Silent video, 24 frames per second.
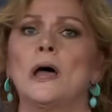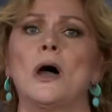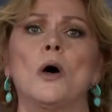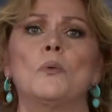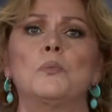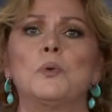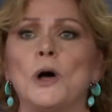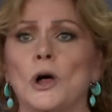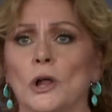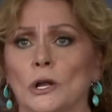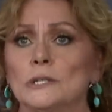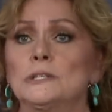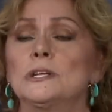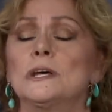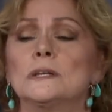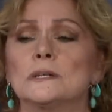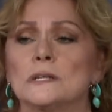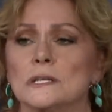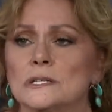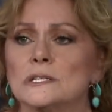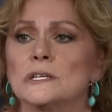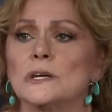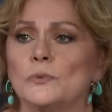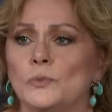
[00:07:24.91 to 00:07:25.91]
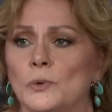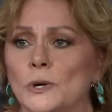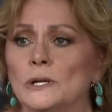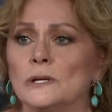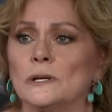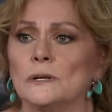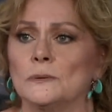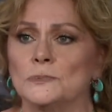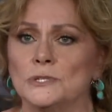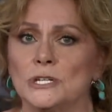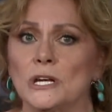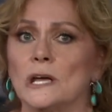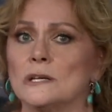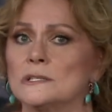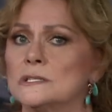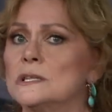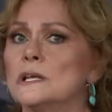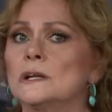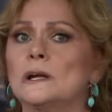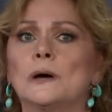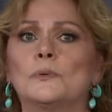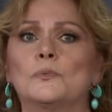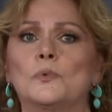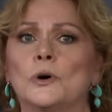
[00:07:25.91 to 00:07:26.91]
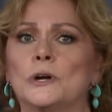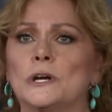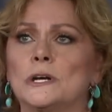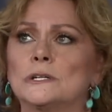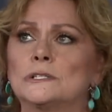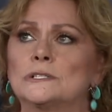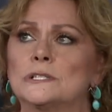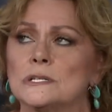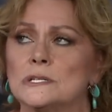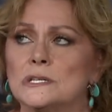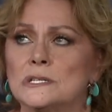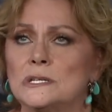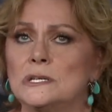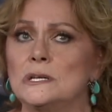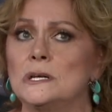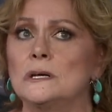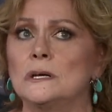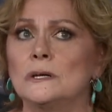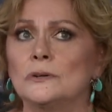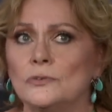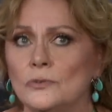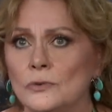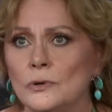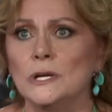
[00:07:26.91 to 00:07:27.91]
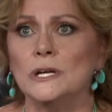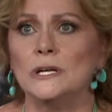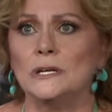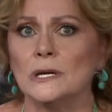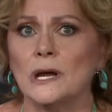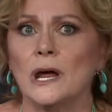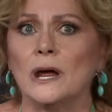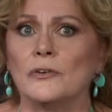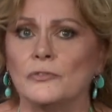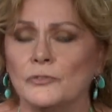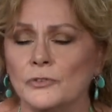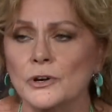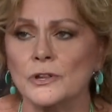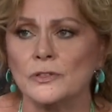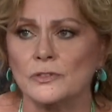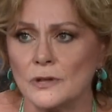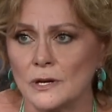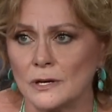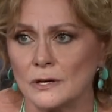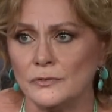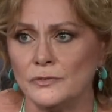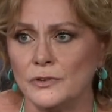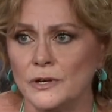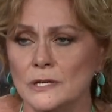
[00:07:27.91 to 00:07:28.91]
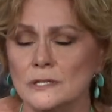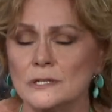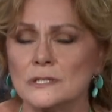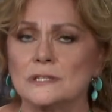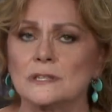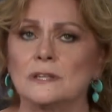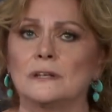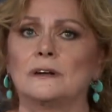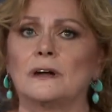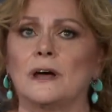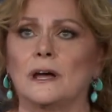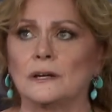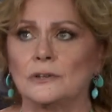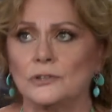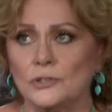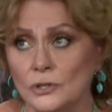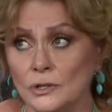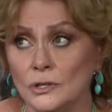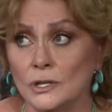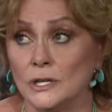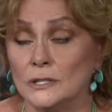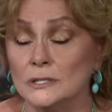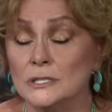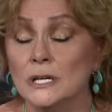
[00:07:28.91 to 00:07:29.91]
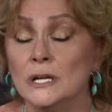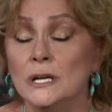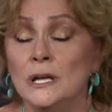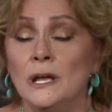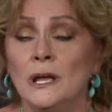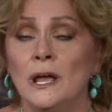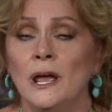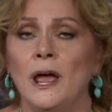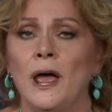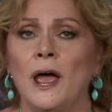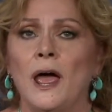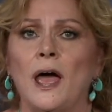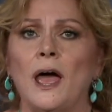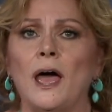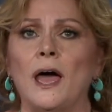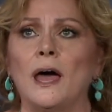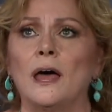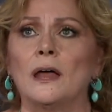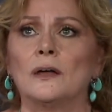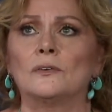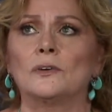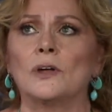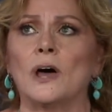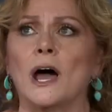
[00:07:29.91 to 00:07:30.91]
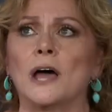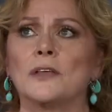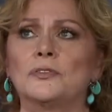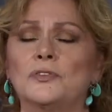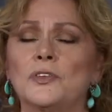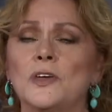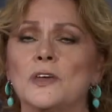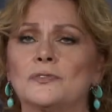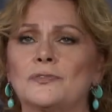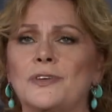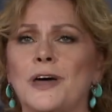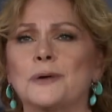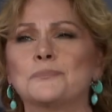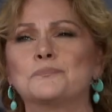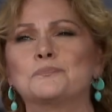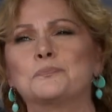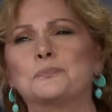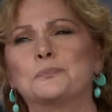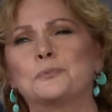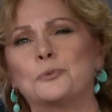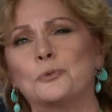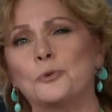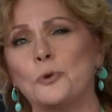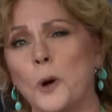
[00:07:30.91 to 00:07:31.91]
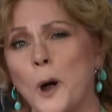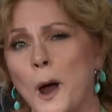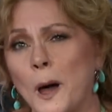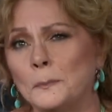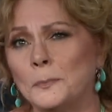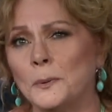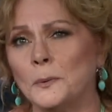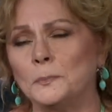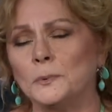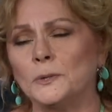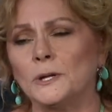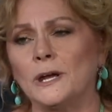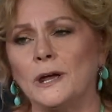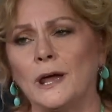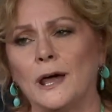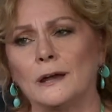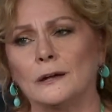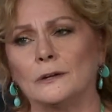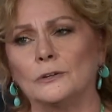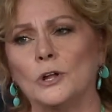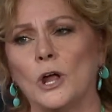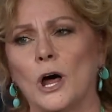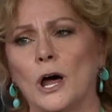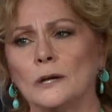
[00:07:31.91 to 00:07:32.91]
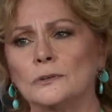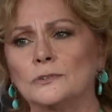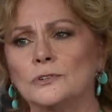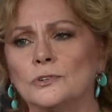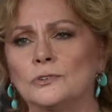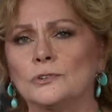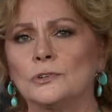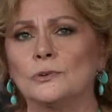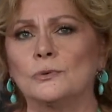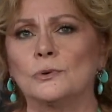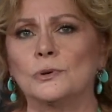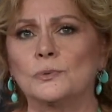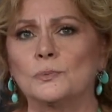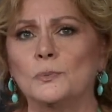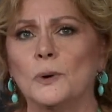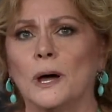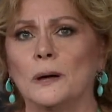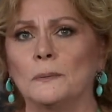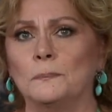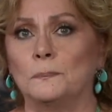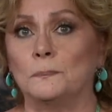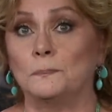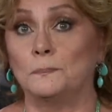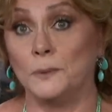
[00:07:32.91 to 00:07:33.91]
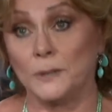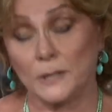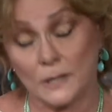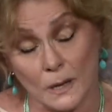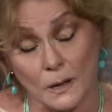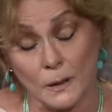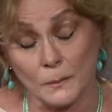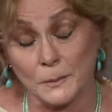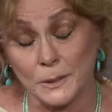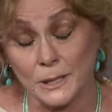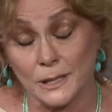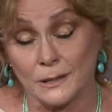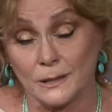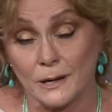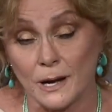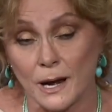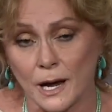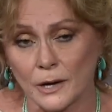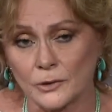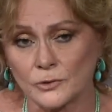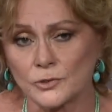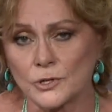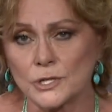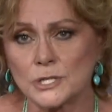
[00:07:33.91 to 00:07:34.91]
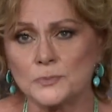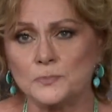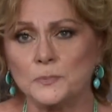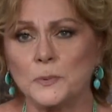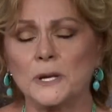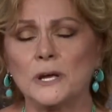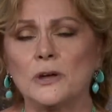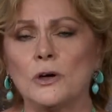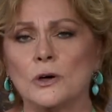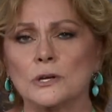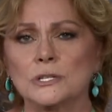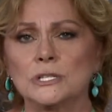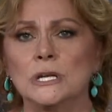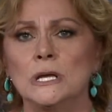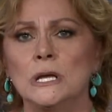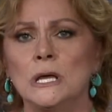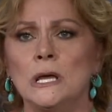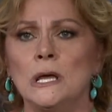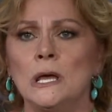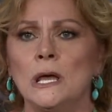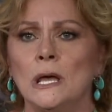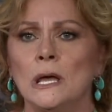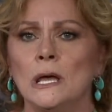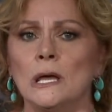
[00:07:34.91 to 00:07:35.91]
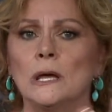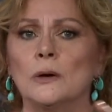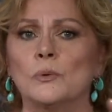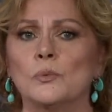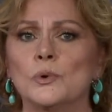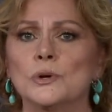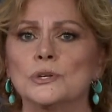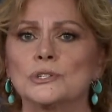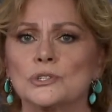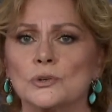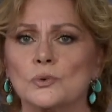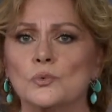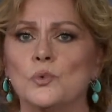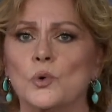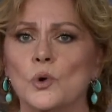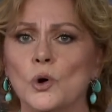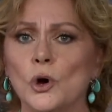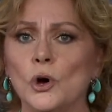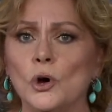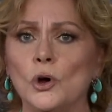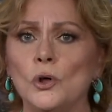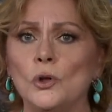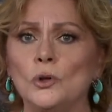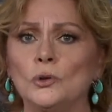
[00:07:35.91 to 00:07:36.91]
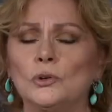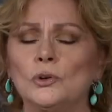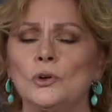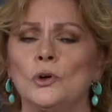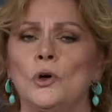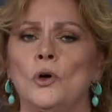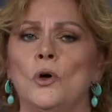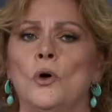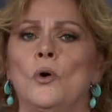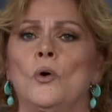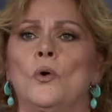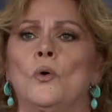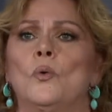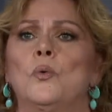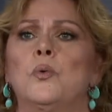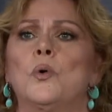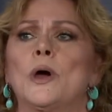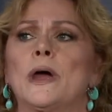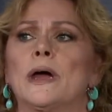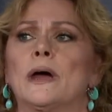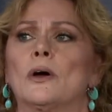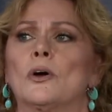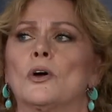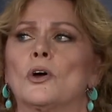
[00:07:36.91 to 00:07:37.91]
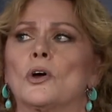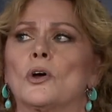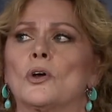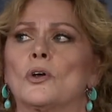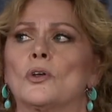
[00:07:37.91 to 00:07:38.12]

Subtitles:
Well, on Tennessee Williams, yes. Then I wanted to see and read everything of his that I could. And I think that probably had a lot to do with my becoming an actress, because it was a world where